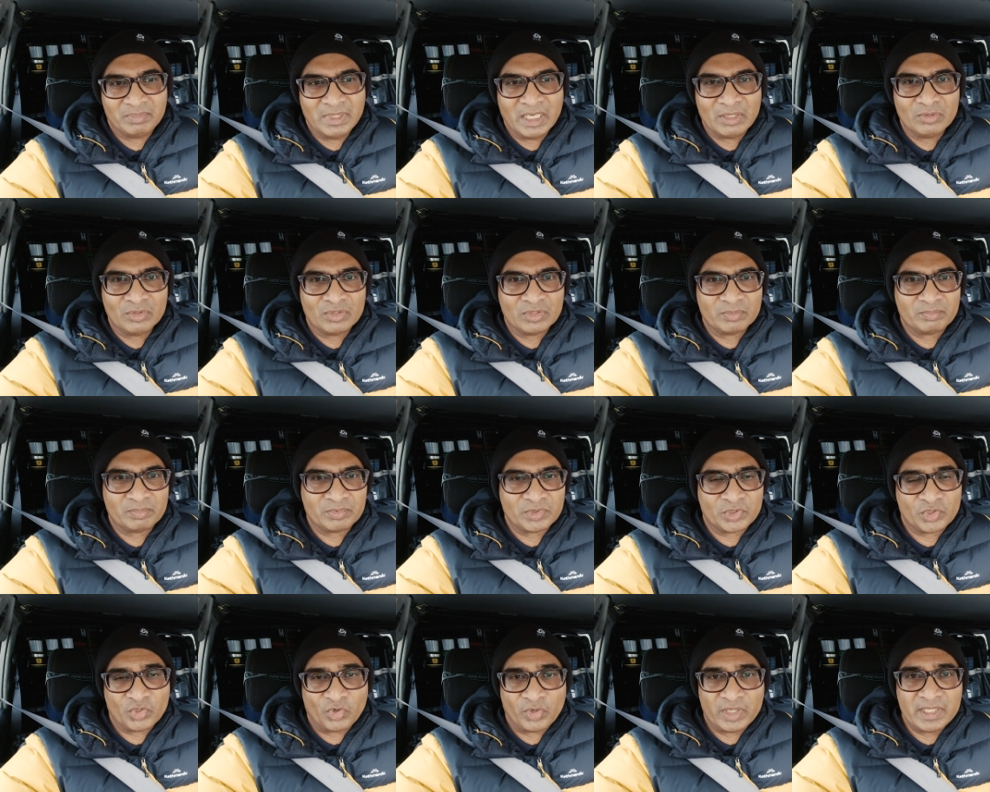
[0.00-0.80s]
down to
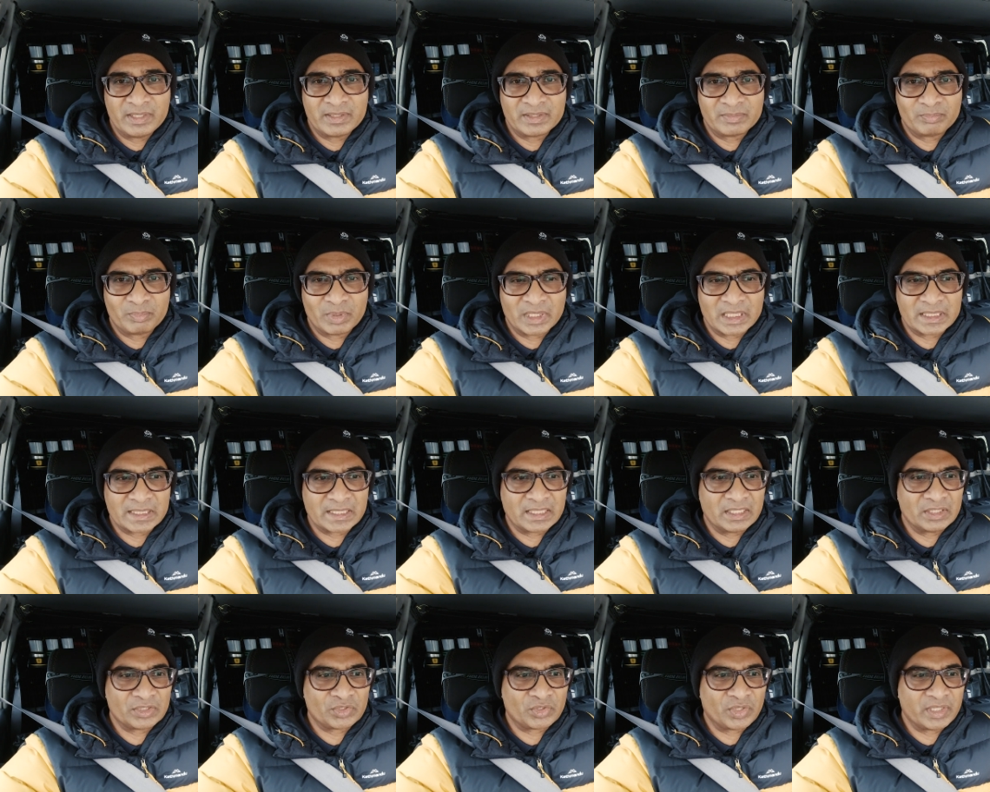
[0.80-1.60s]
choice,
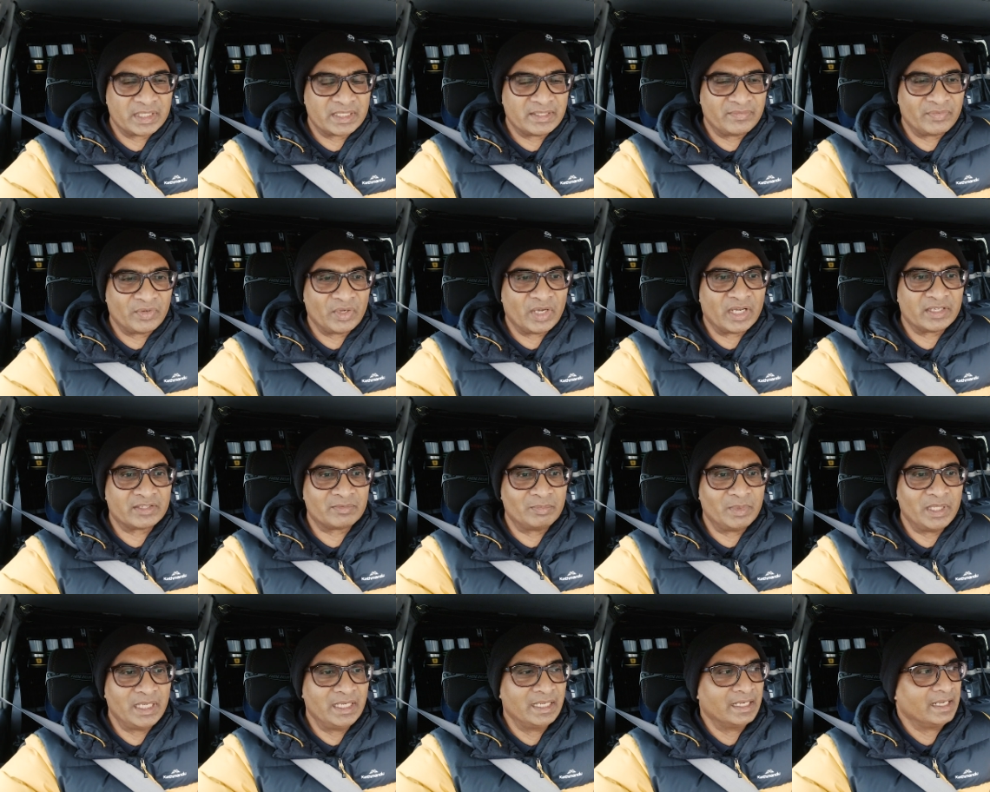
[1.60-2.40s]
personal choice if you
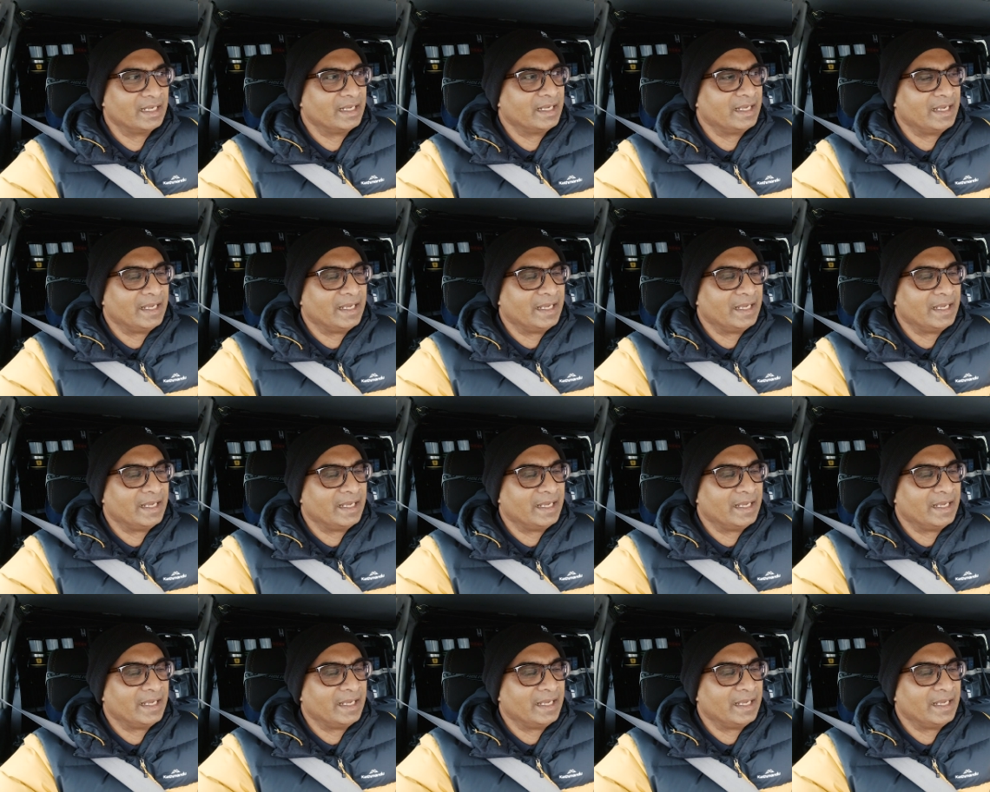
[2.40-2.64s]
ask me,